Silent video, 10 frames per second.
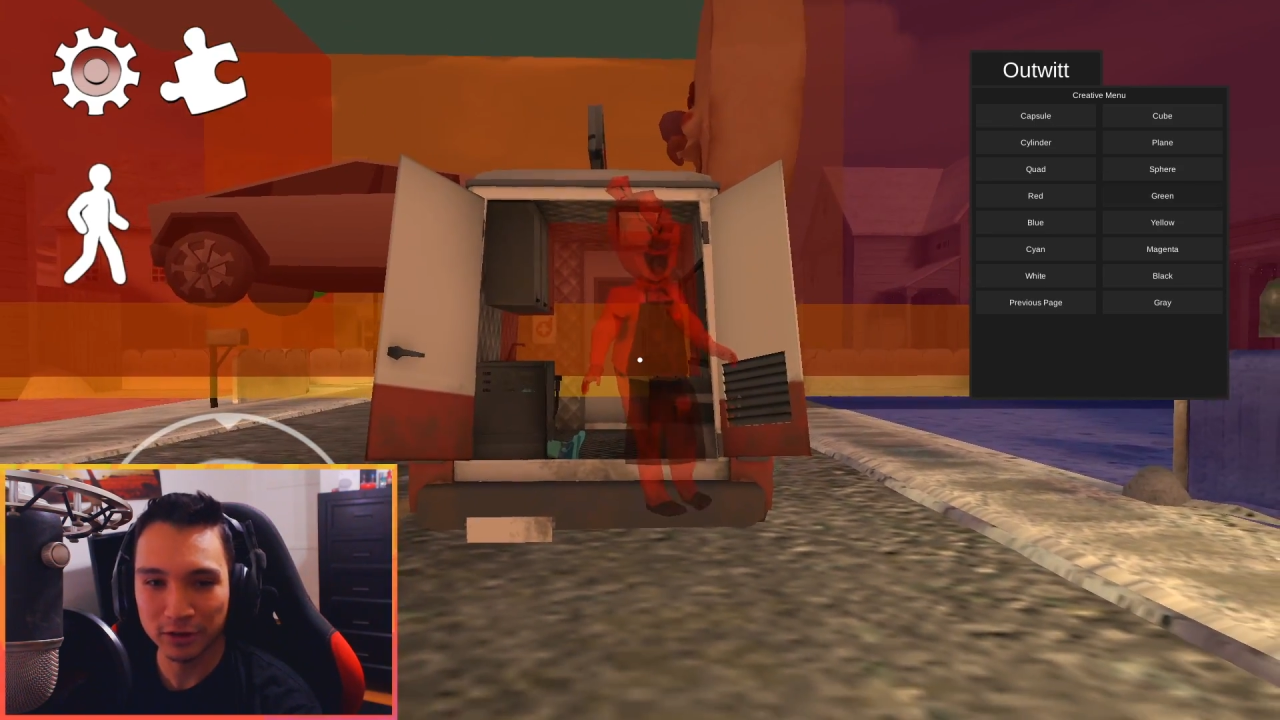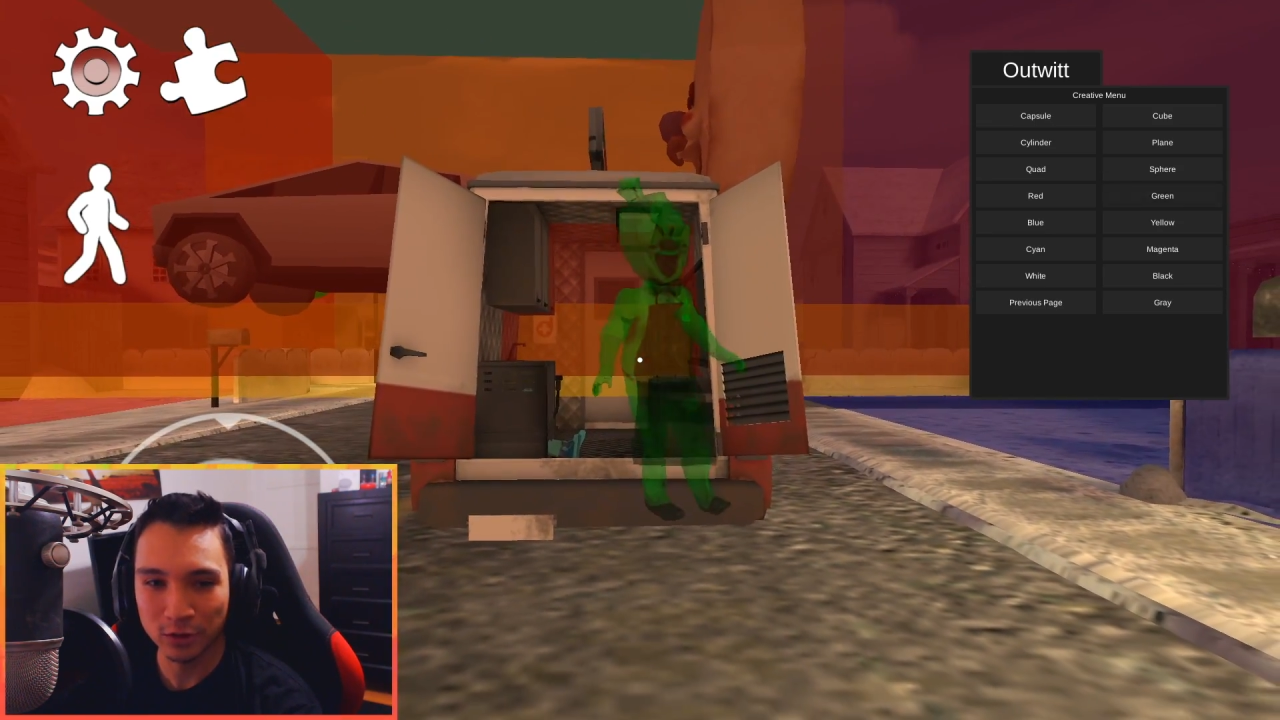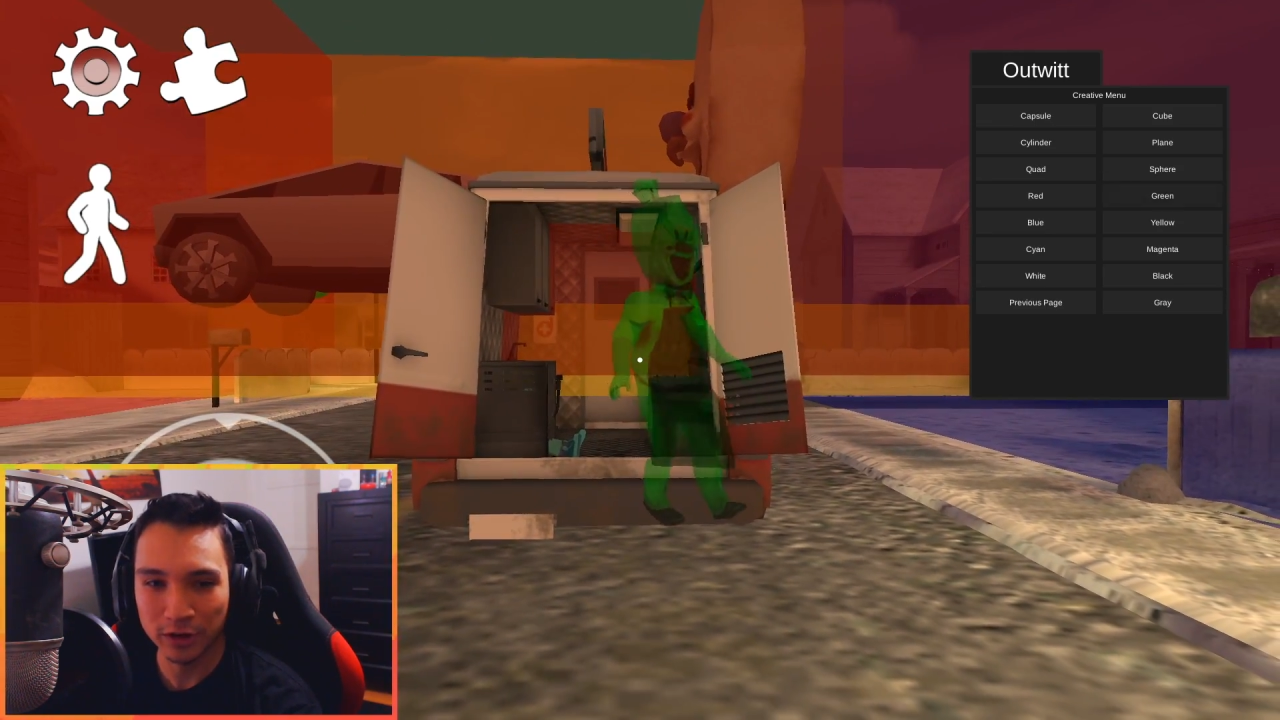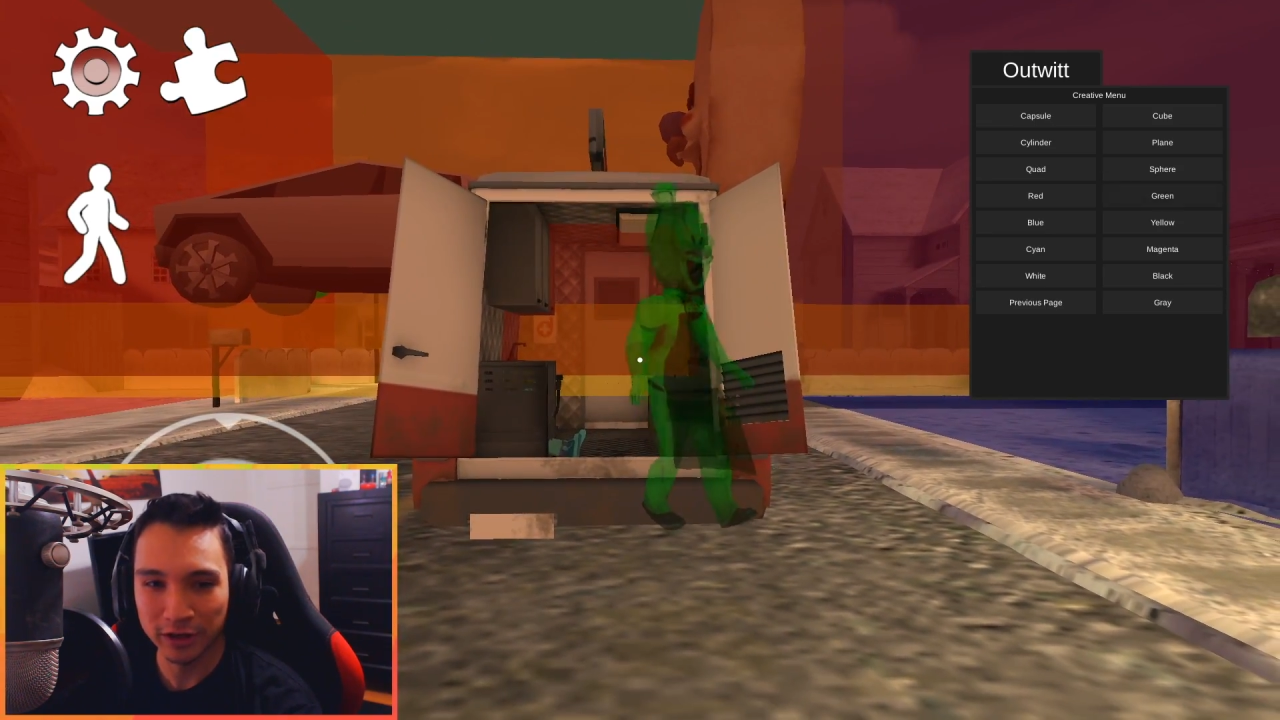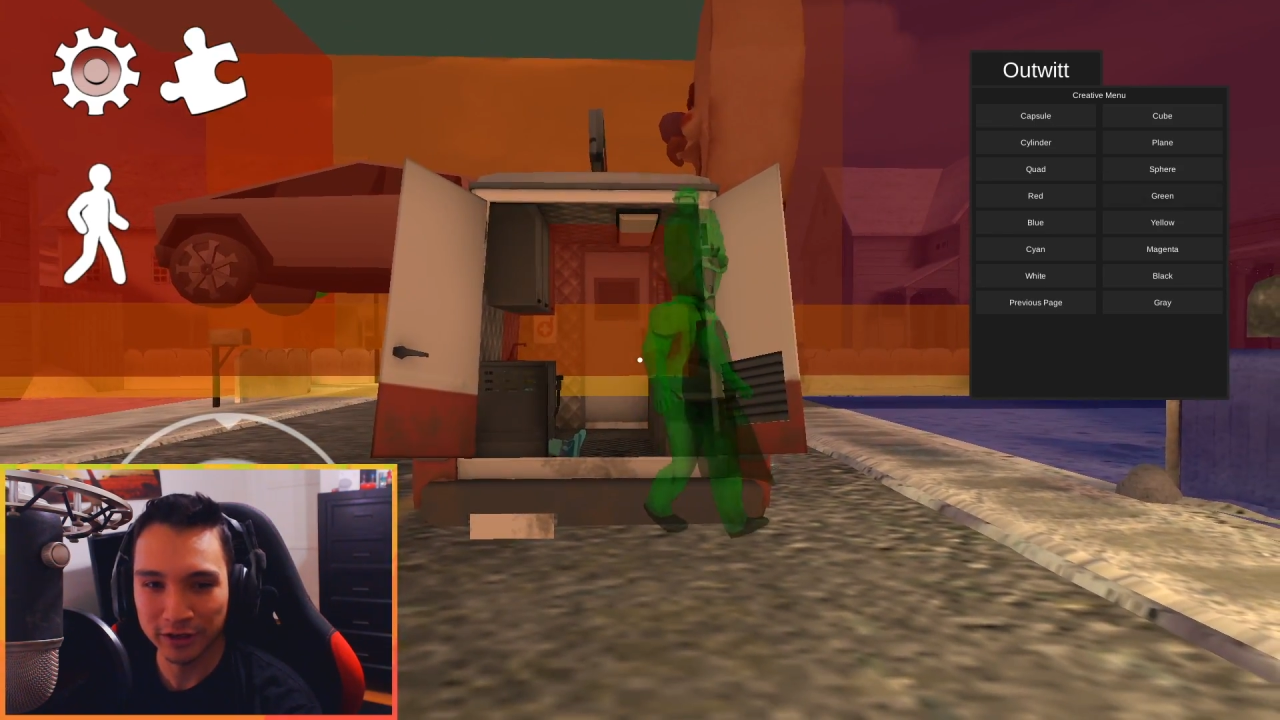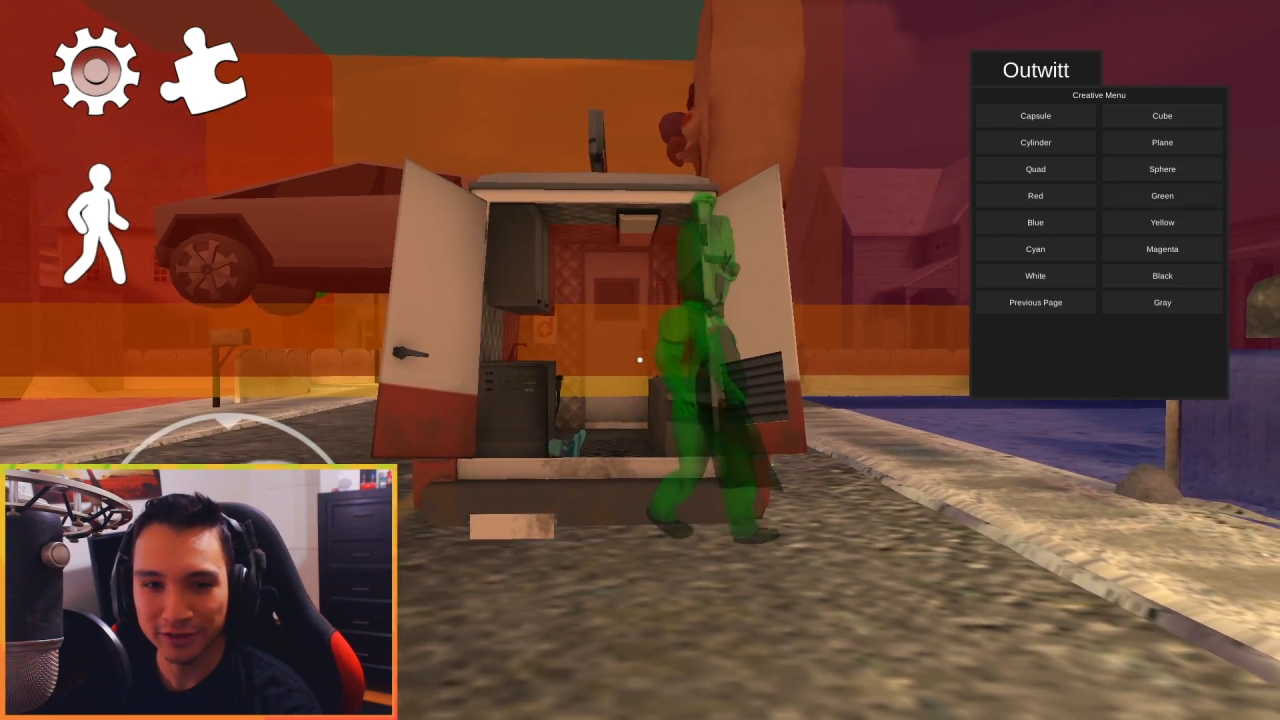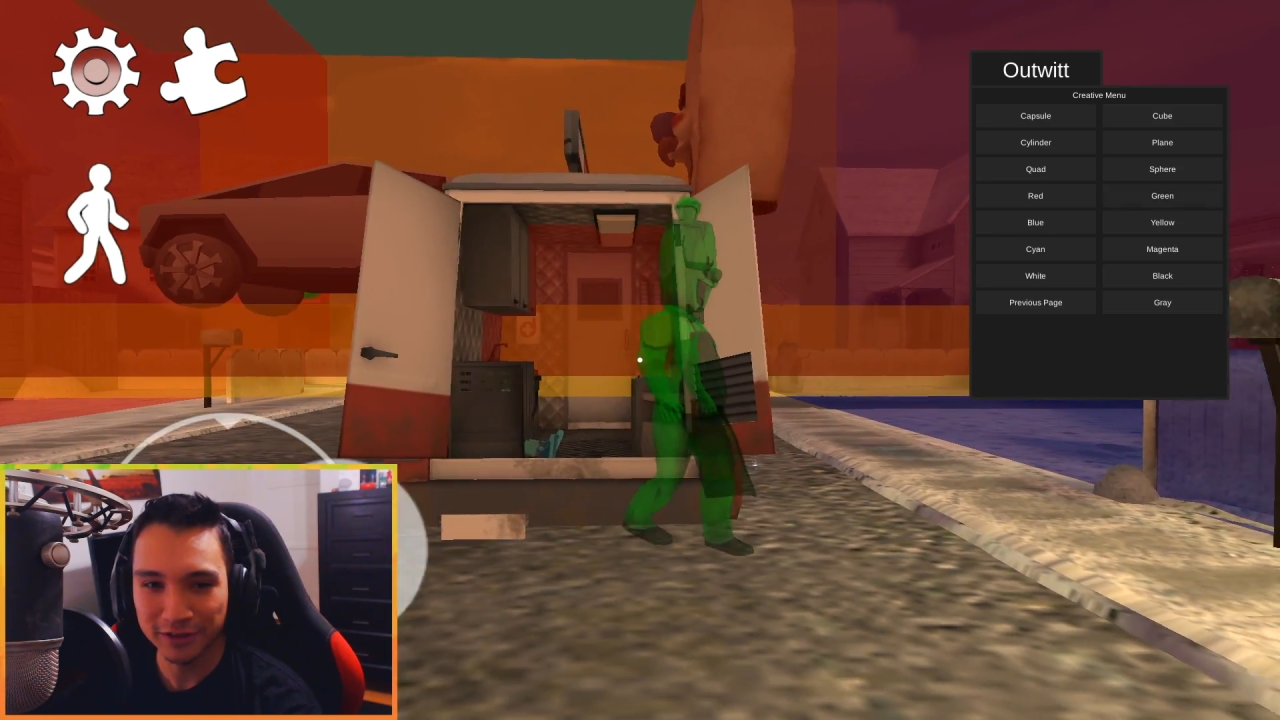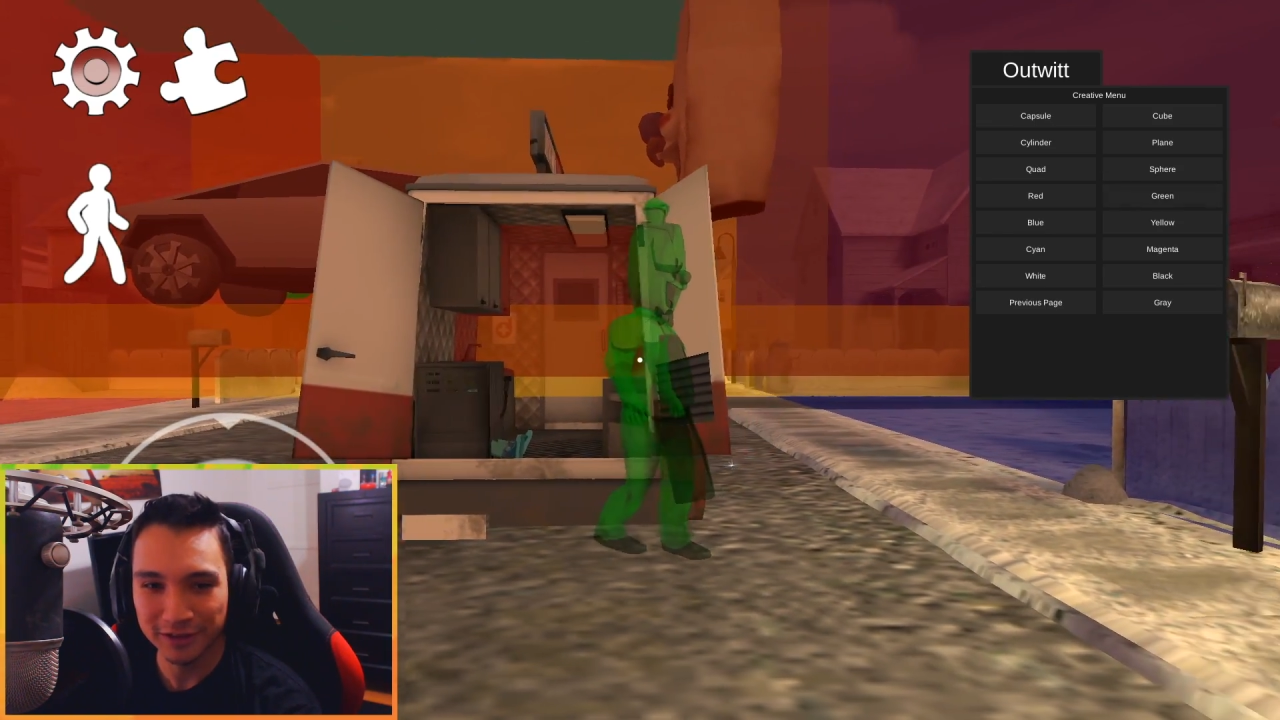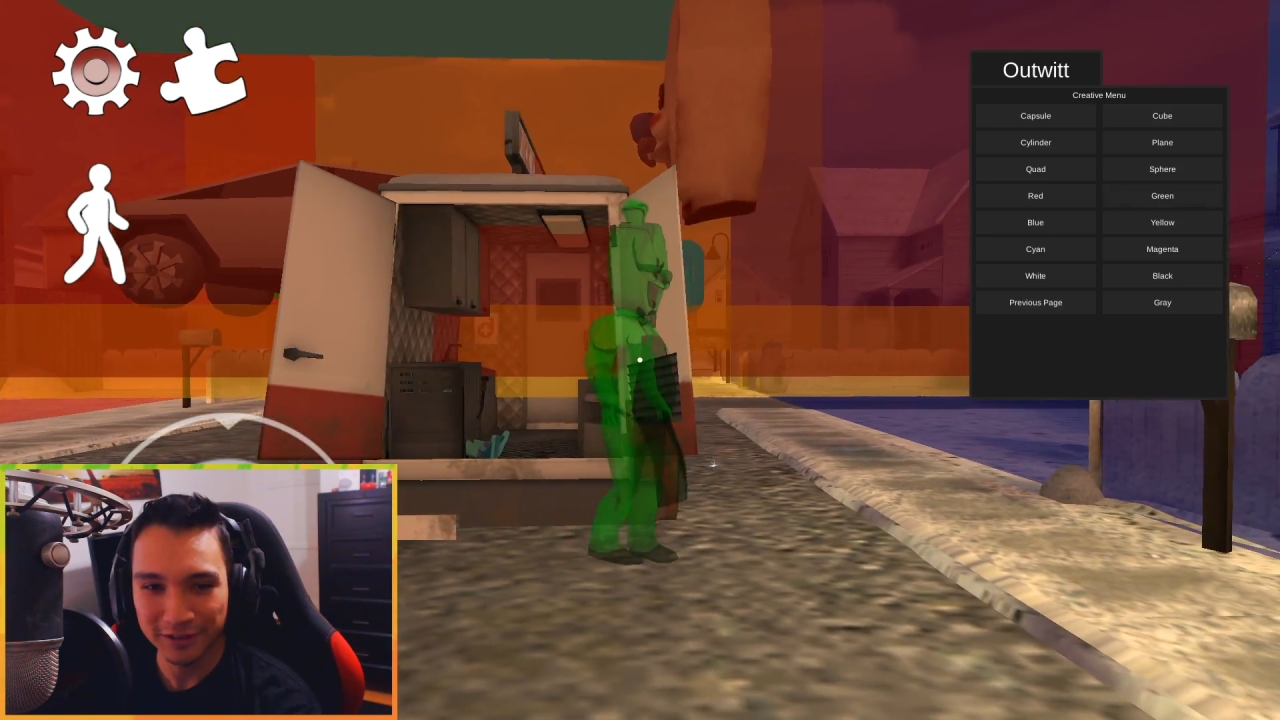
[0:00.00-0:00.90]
green.